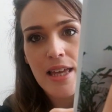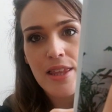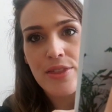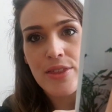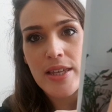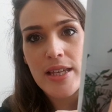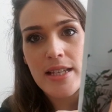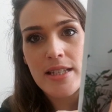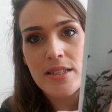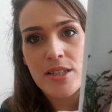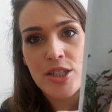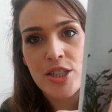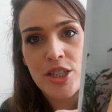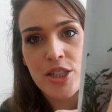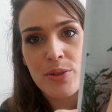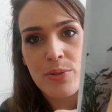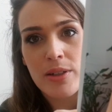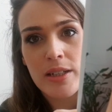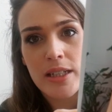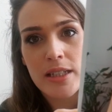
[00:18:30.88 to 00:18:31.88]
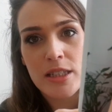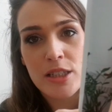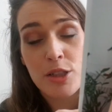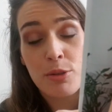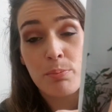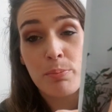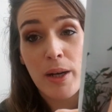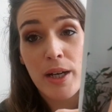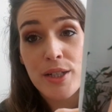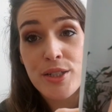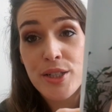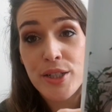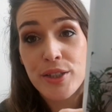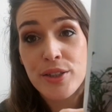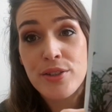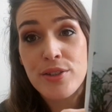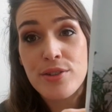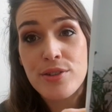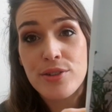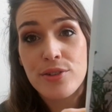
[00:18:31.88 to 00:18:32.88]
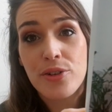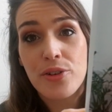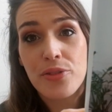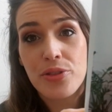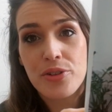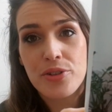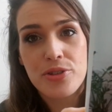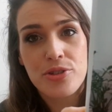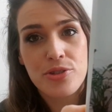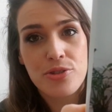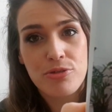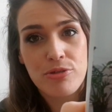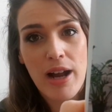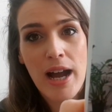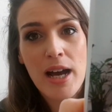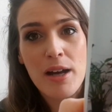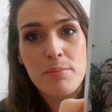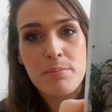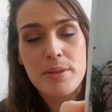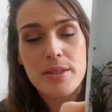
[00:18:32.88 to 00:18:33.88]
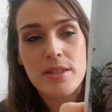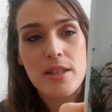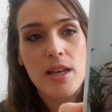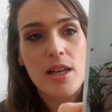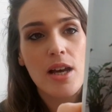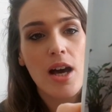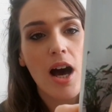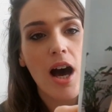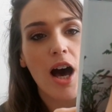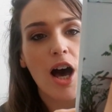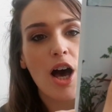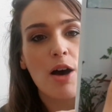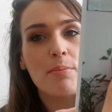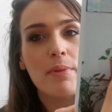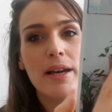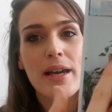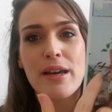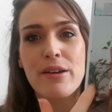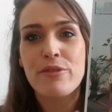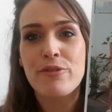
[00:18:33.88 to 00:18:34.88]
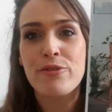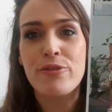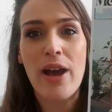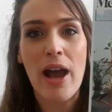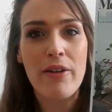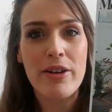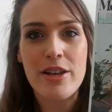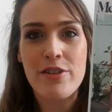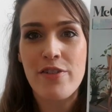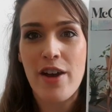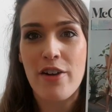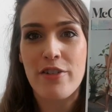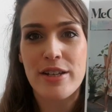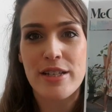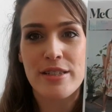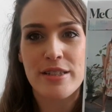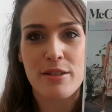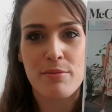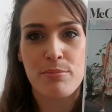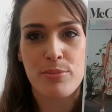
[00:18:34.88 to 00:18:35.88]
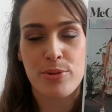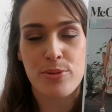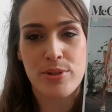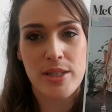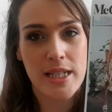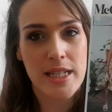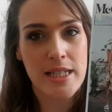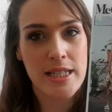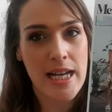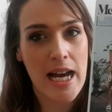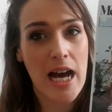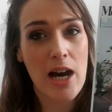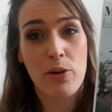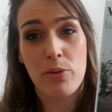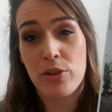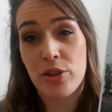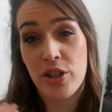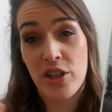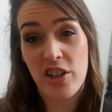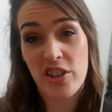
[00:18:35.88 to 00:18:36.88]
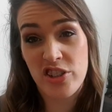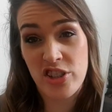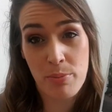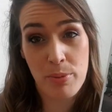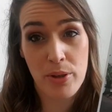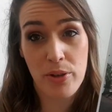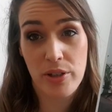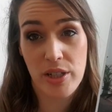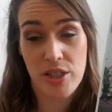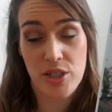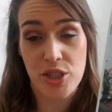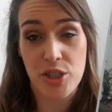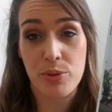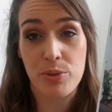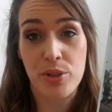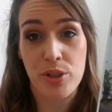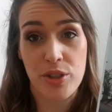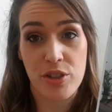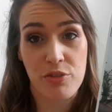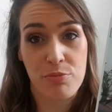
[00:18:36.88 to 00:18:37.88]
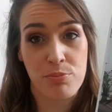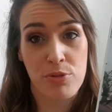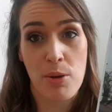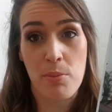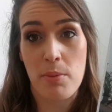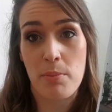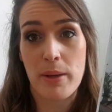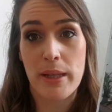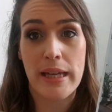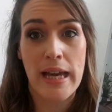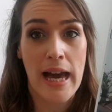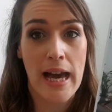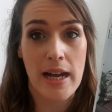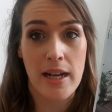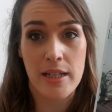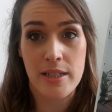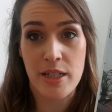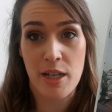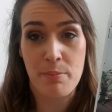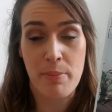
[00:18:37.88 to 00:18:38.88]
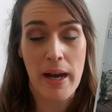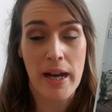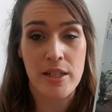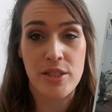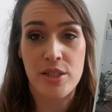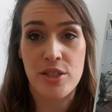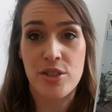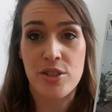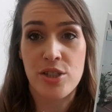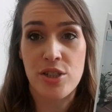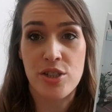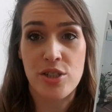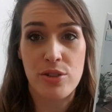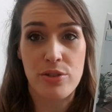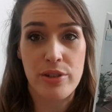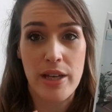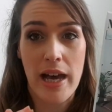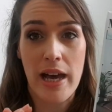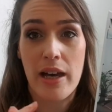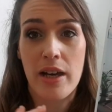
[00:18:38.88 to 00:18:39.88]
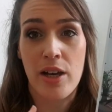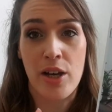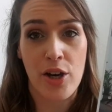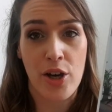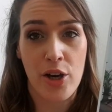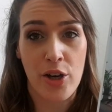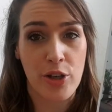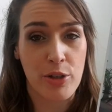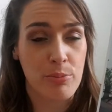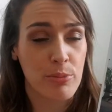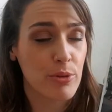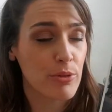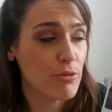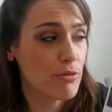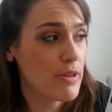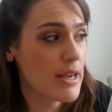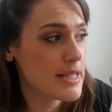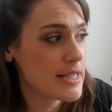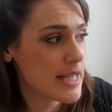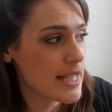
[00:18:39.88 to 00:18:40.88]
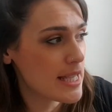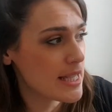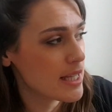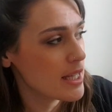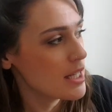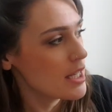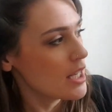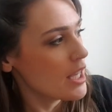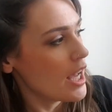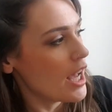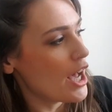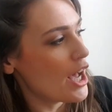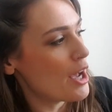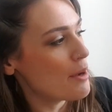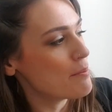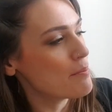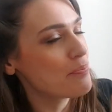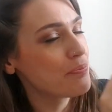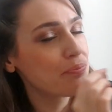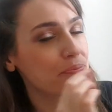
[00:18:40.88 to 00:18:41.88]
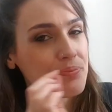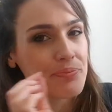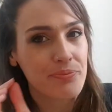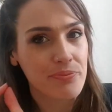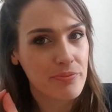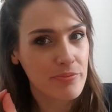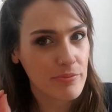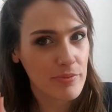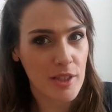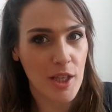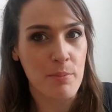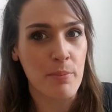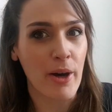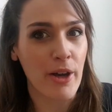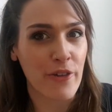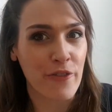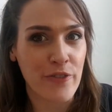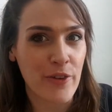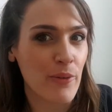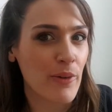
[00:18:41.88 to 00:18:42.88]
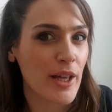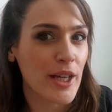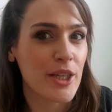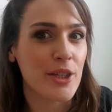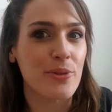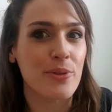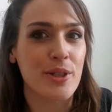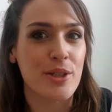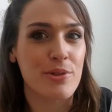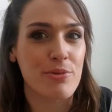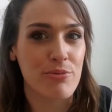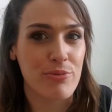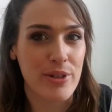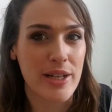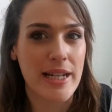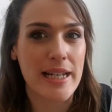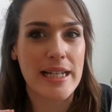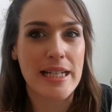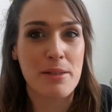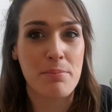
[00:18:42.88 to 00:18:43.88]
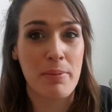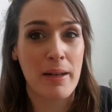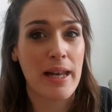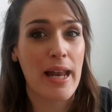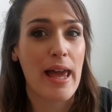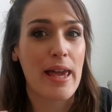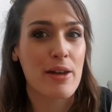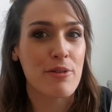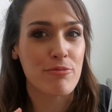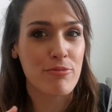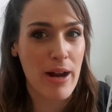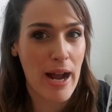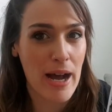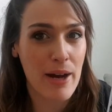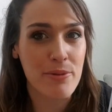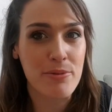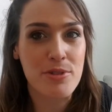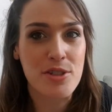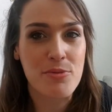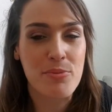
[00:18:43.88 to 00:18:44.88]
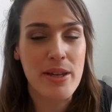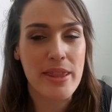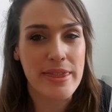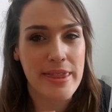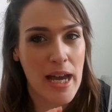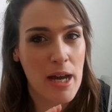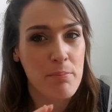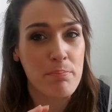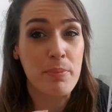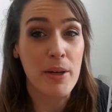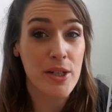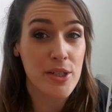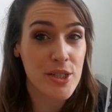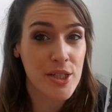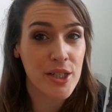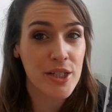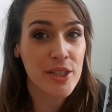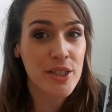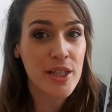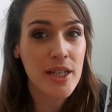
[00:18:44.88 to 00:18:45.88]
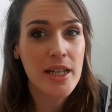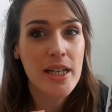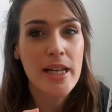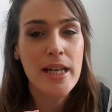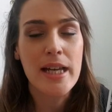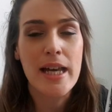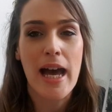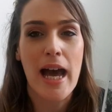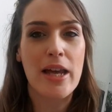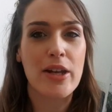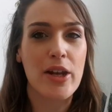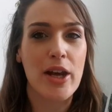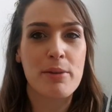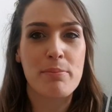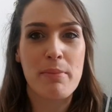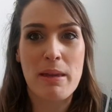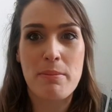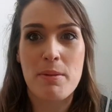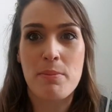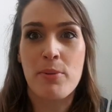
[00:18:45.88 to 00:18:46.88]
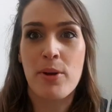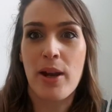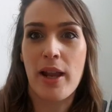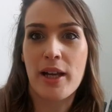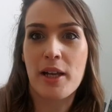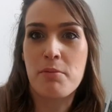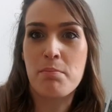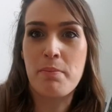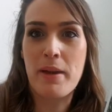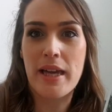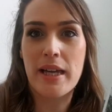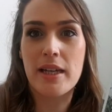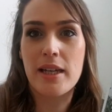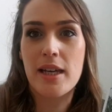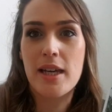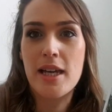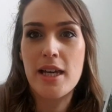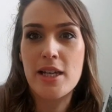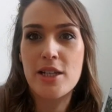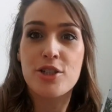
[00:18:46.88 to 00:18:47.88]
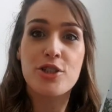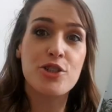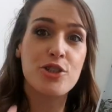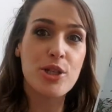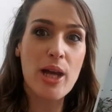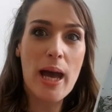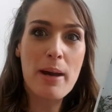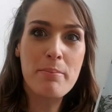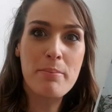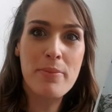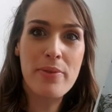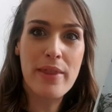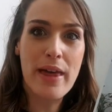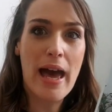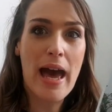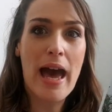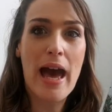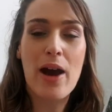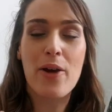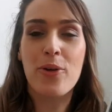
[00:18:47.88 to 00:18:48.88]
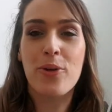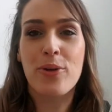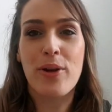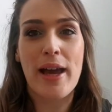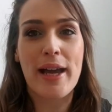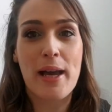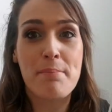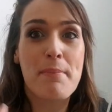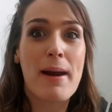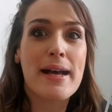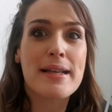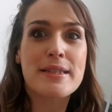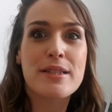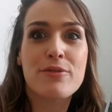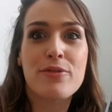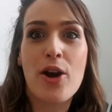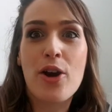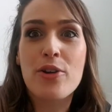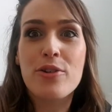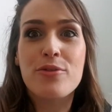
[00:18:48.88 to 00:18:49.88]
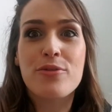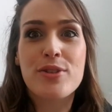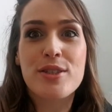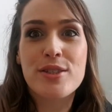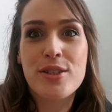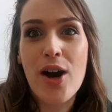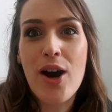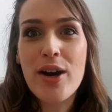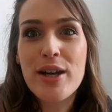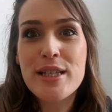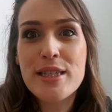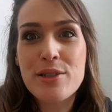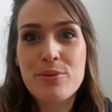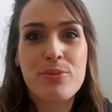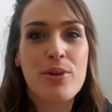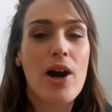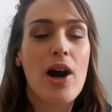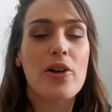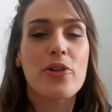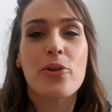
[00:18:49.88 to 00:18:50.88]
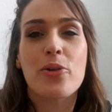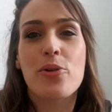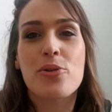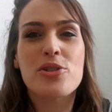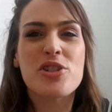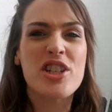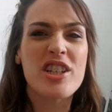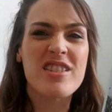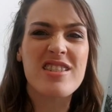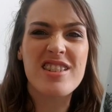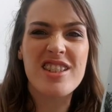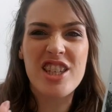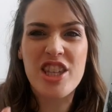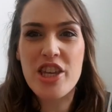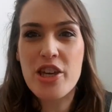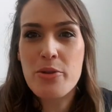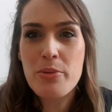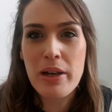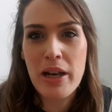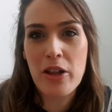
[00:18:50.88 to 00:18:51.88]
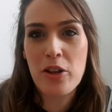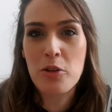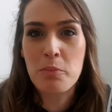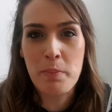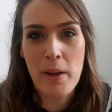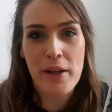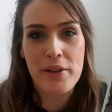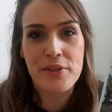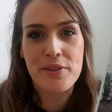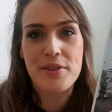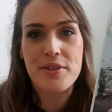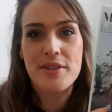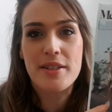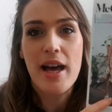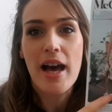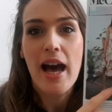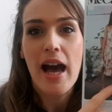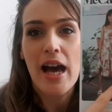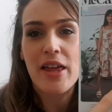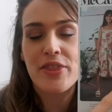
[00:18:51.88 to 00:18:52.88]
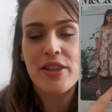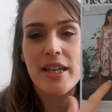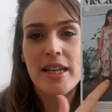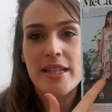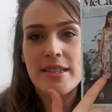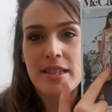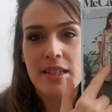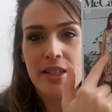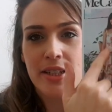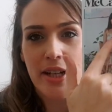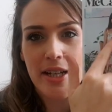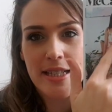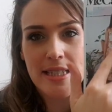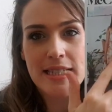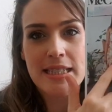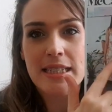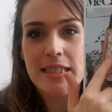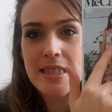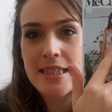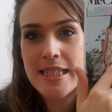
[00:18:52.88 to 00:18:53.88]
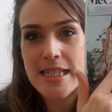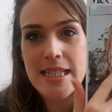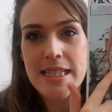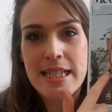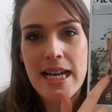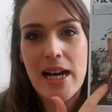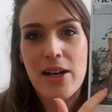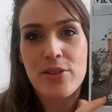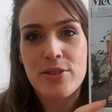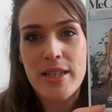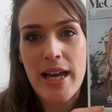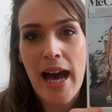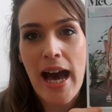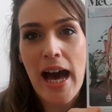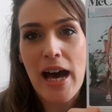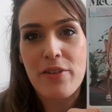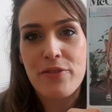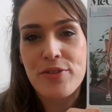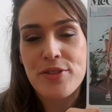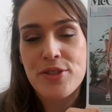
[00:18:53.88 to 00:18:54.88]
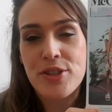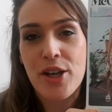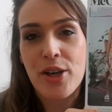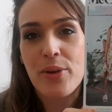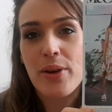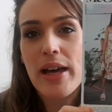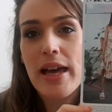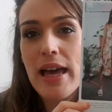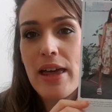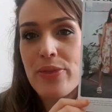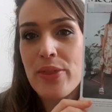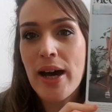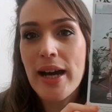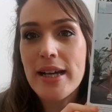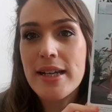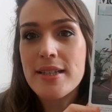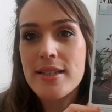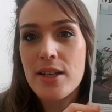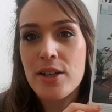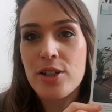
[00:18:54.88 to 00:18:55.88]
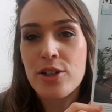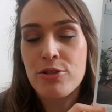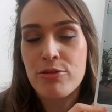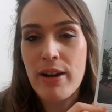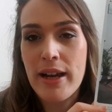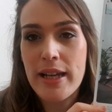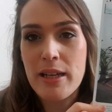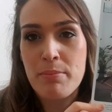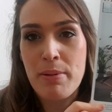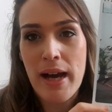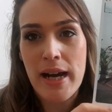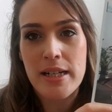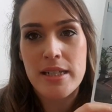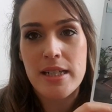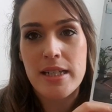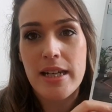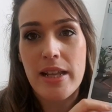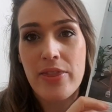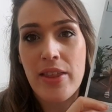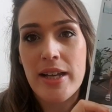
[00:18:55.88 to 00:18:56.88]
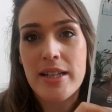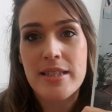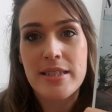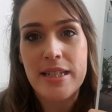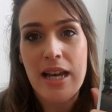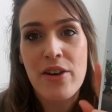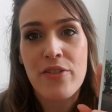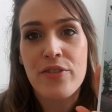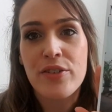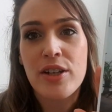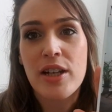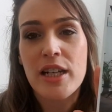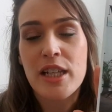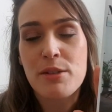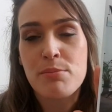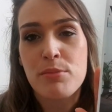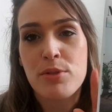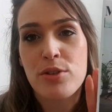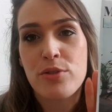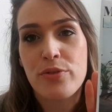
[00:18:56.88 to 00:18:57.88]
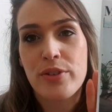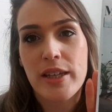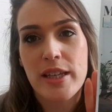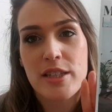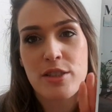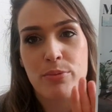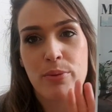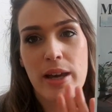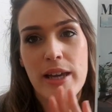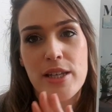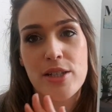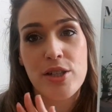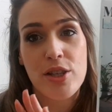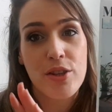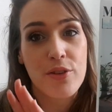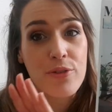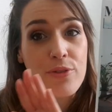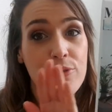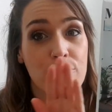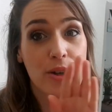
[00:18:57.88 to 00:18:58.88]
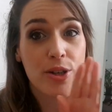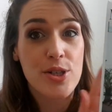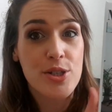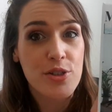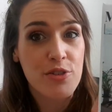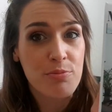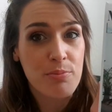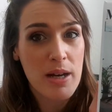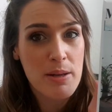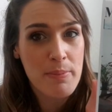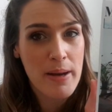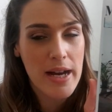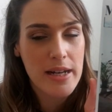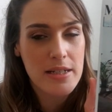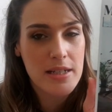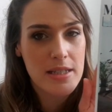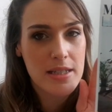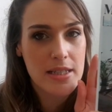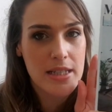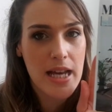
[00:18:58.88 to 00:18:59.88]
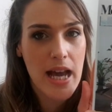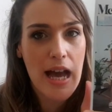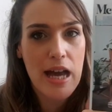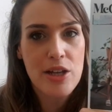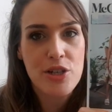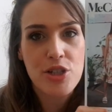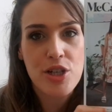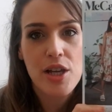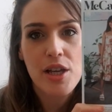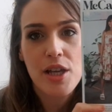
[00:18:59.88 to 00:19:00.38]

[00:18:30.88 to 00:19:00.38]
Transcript: these cute little buttons on the straps. Very, very simple detail that, to be honest, you could have probably hacked a pattern to do that at home already. But I feel like you could really play around with that button and like maybe put like a big gem there, or like a massive oversized one, or just cute little buttons. I think it's a nice little detail to have. So that is a great pattern, and that is definitely moving its way to the front of my pattern stash